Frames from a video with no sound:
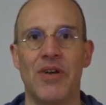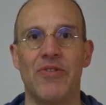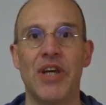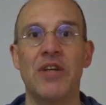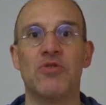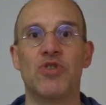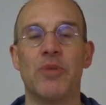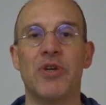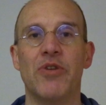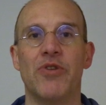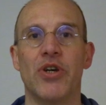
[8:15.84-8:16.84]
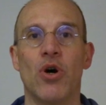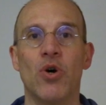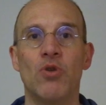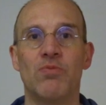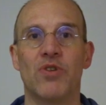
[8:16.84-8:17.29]
Then repeat the
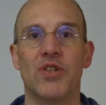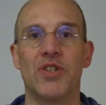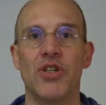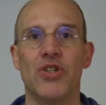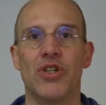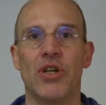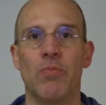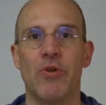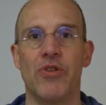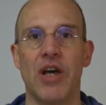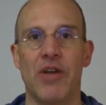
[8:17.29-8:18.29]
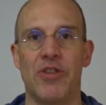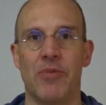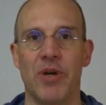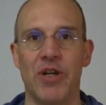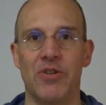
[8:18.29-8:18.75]
whole procedure with the
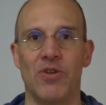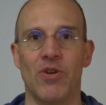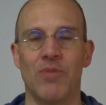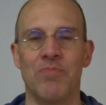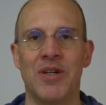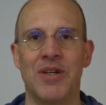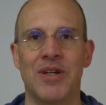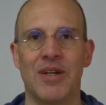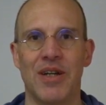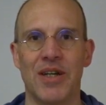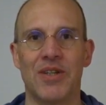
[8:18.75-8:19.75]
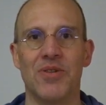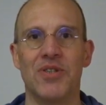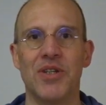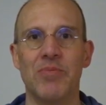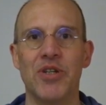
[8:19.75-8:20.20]
other pendulum, like you
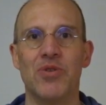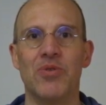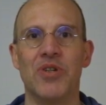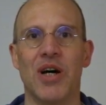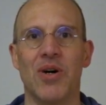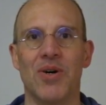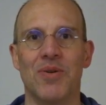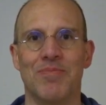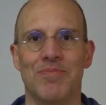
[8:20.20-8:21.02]
see me do now.